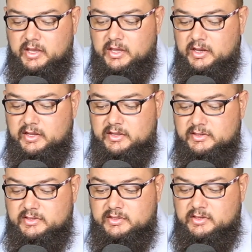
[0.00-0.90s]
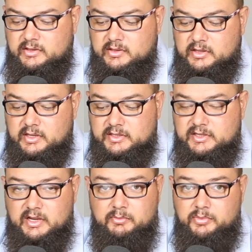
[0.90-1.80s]
it is a
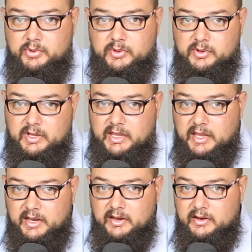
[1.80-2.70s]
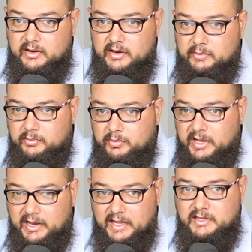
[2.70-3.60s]
jump ahead
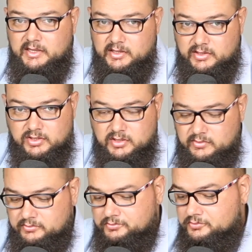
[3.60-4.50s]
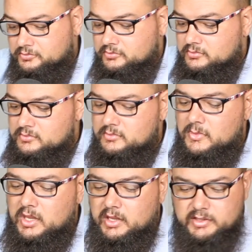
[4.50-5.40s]
by light years.
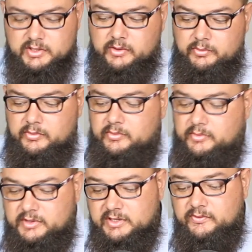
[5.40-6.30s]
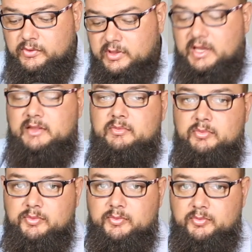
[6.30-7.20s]
So, just for
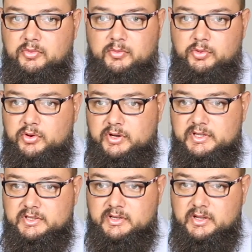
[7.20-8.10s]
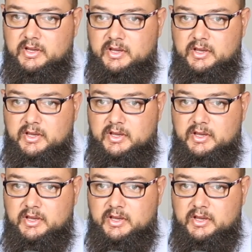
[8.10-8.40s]
that pure reason,